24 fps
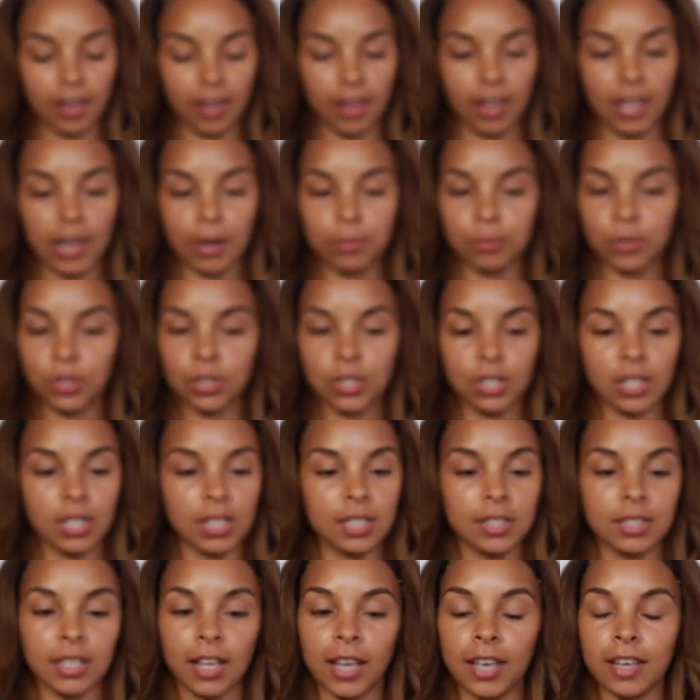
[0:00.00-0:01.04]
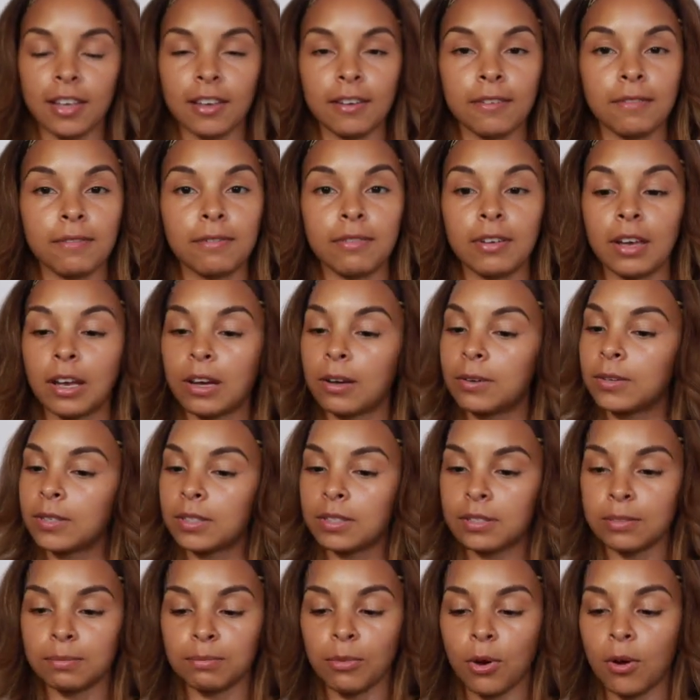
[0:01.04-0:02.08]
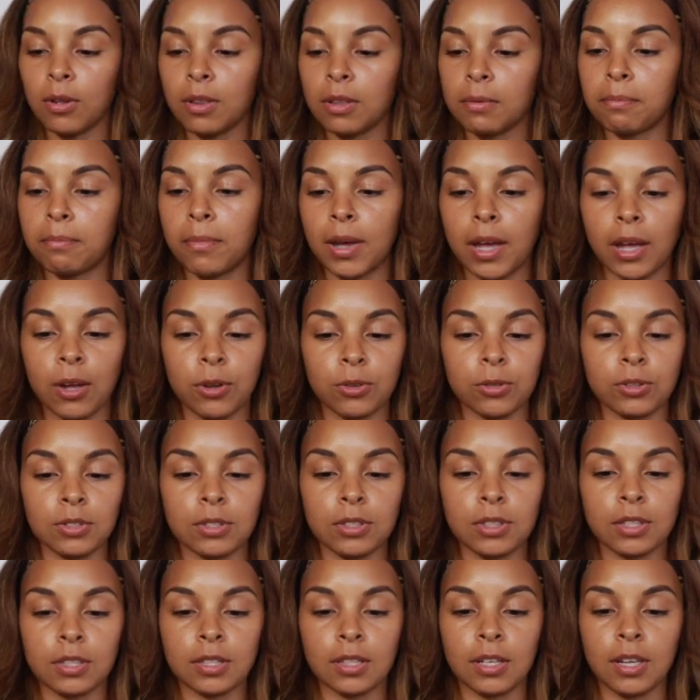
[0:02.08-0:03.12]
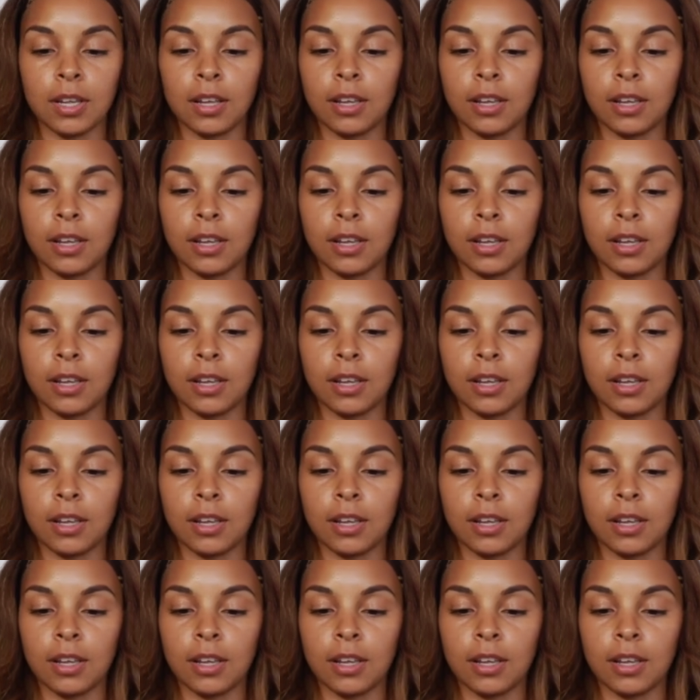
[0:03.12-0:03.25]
and I'm just going to take a very small amount